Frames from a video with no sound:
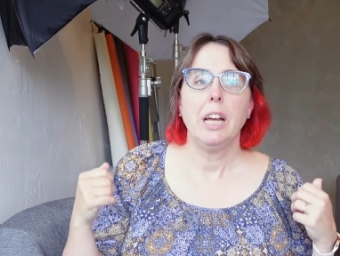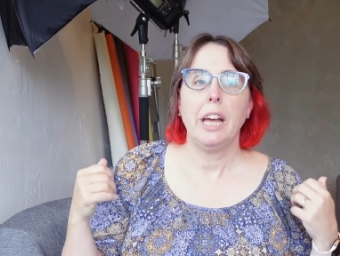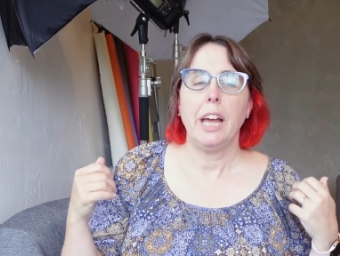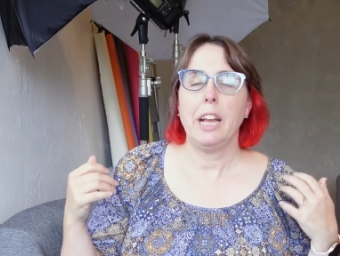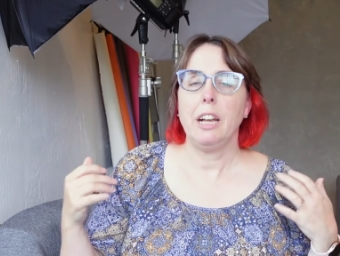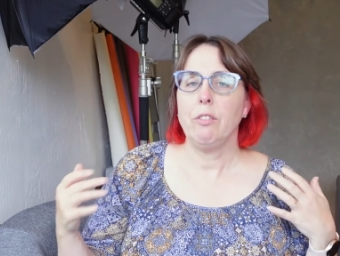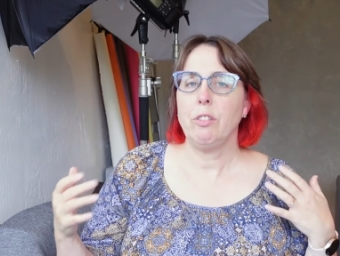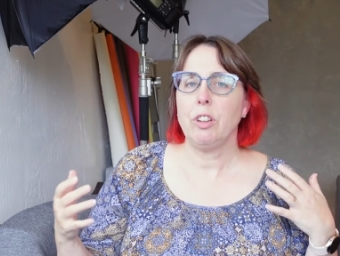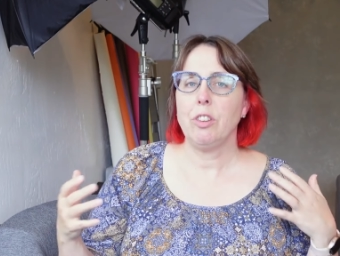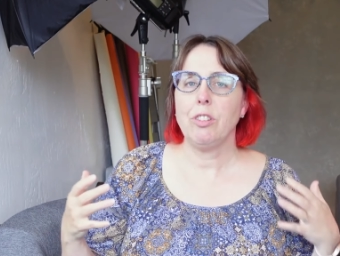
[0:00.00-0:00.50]

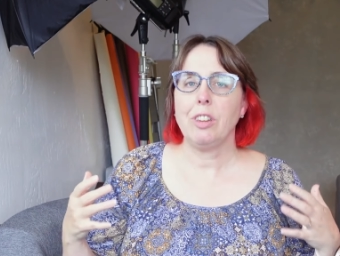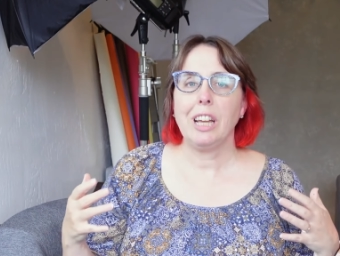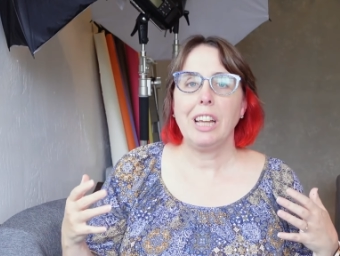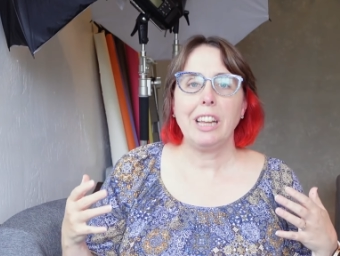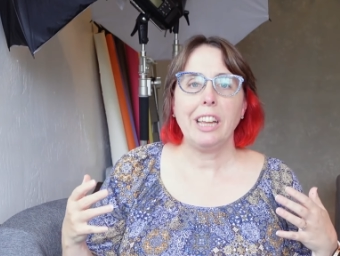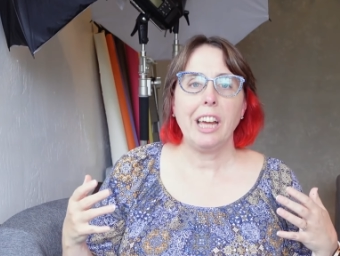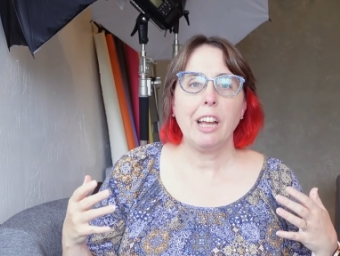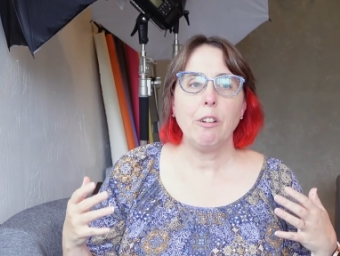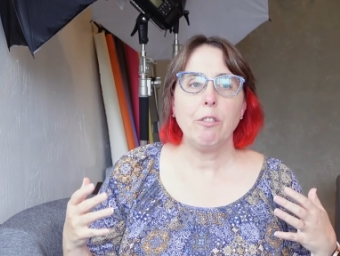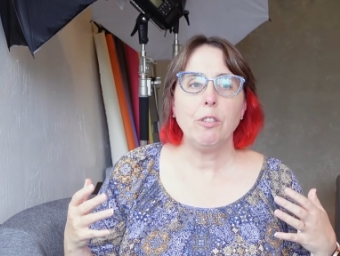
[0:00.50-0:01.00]
And if it's
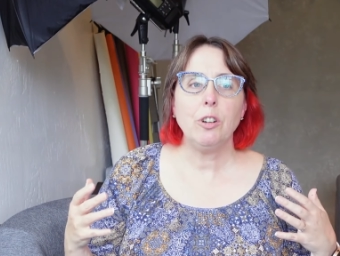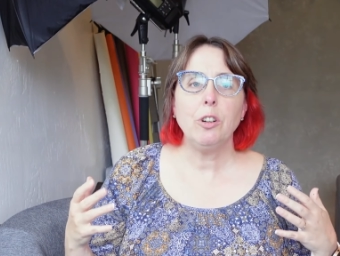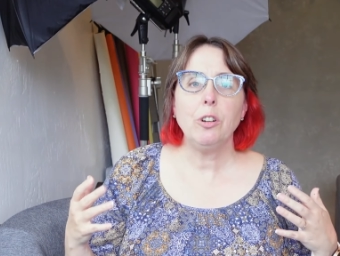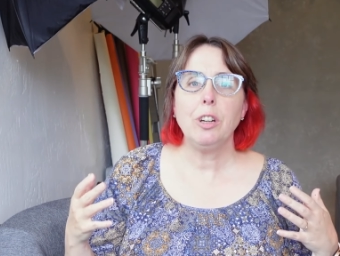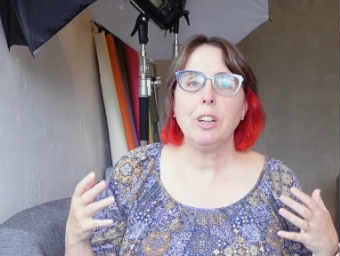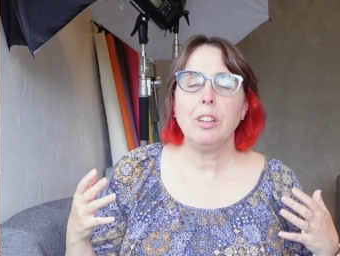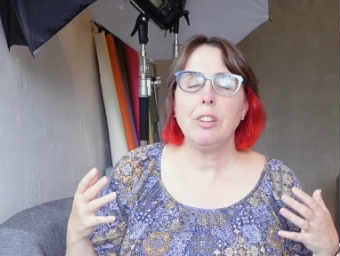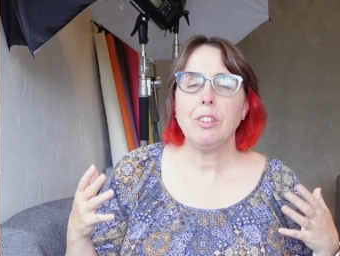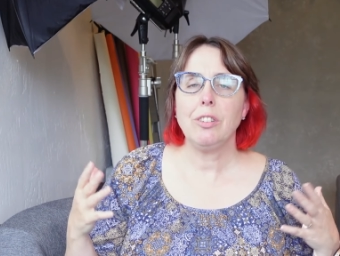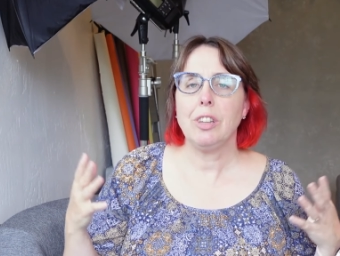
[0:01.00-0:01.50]
slightly out of
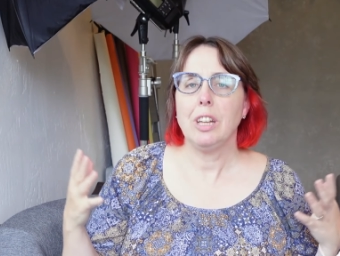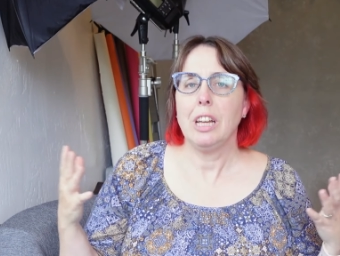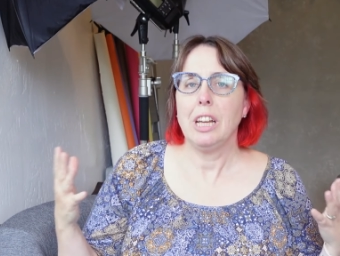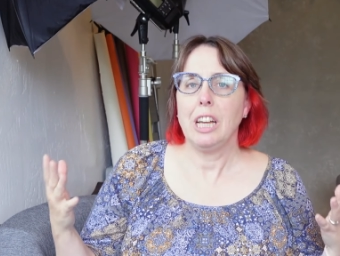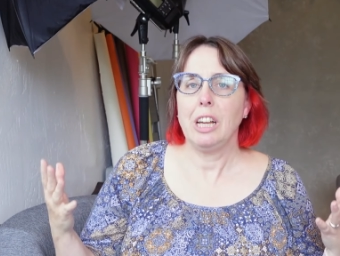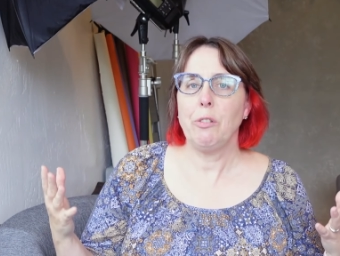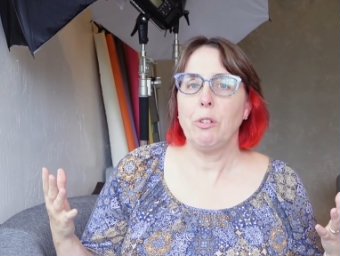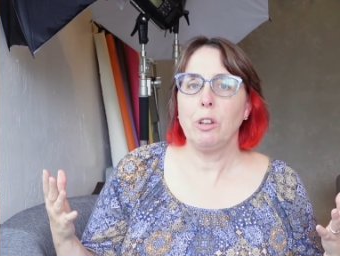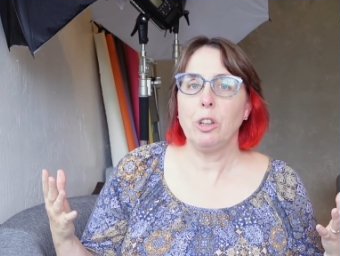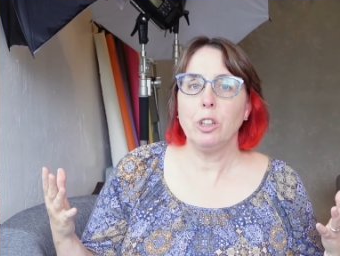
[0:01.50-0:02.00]
focus,
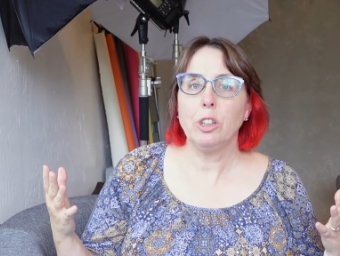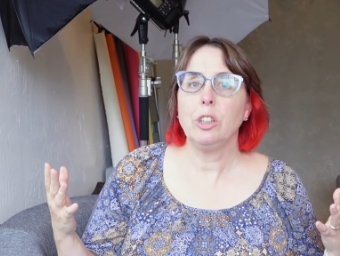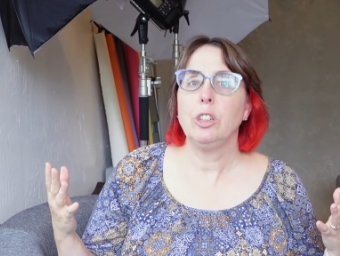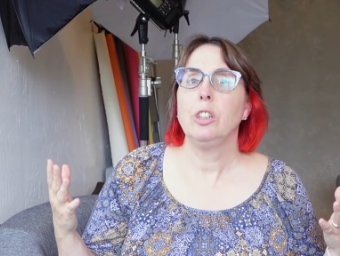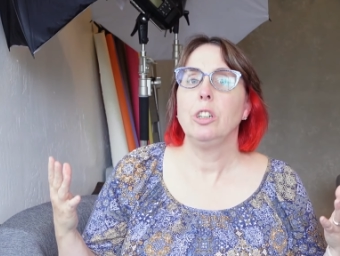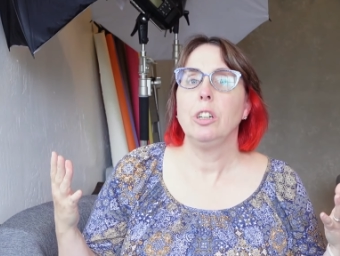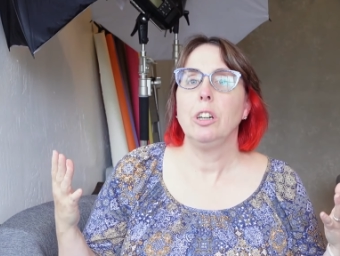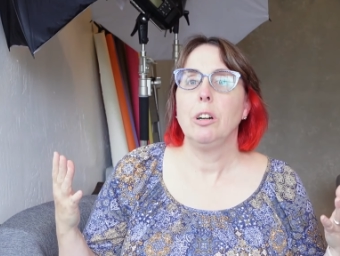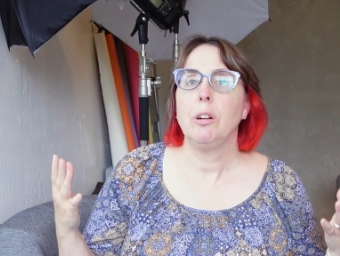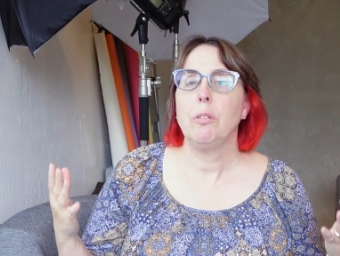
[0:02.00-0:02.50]
it would look
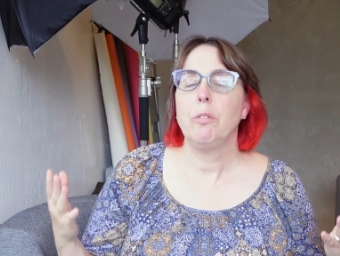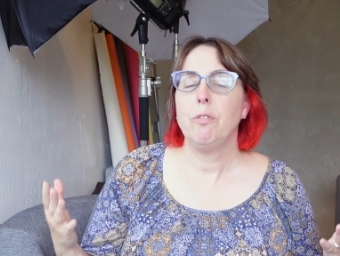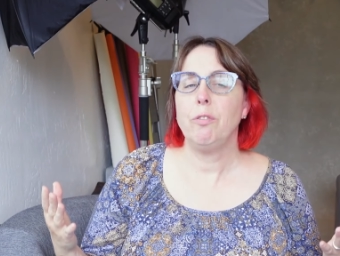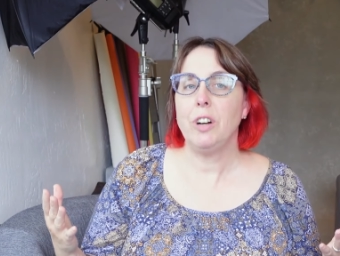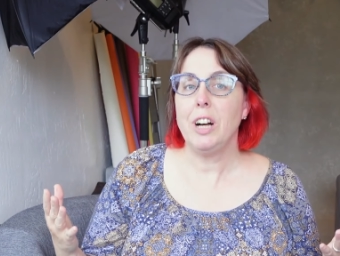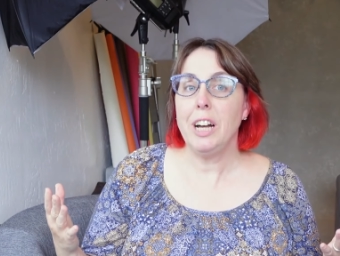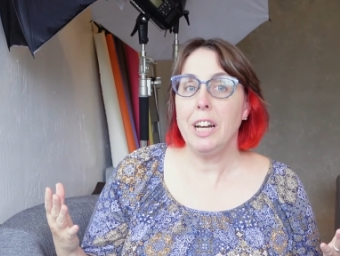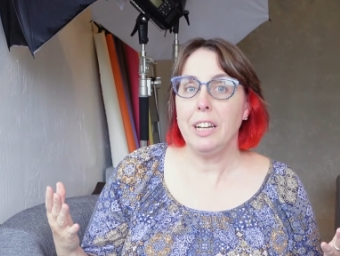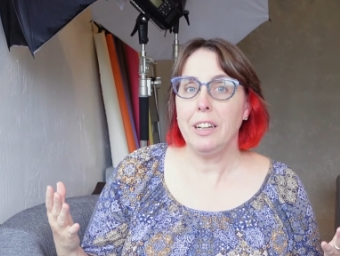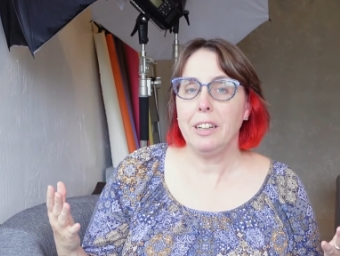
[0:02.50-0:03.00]

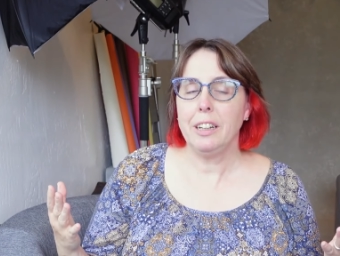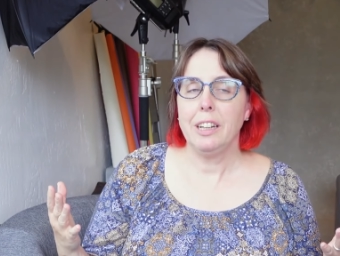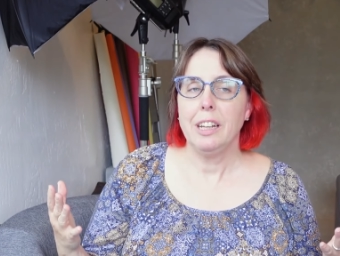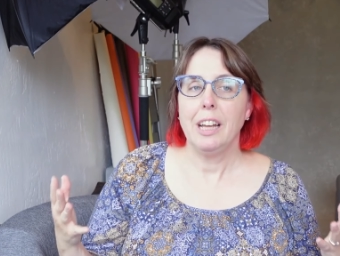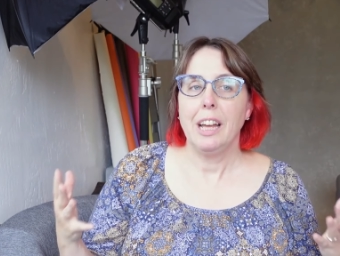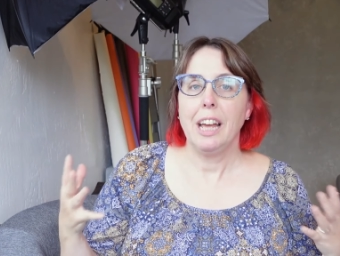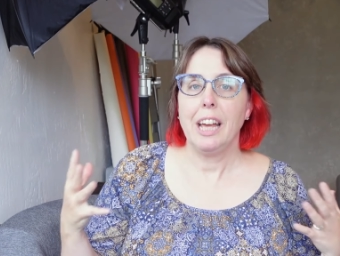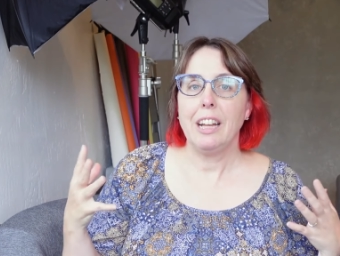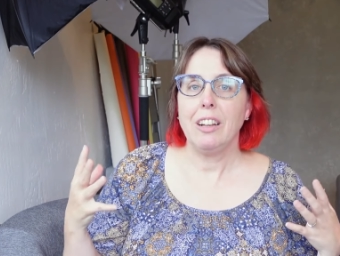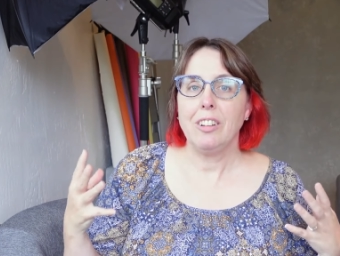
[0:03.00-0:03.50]
fun
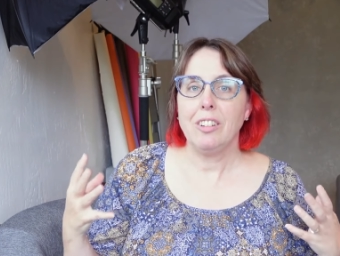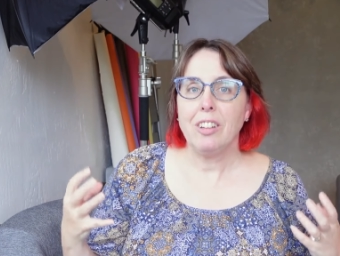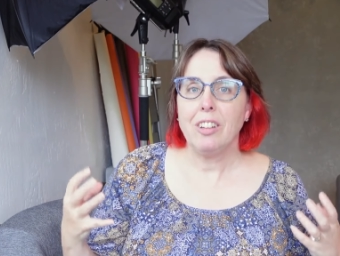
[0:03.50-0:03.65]
and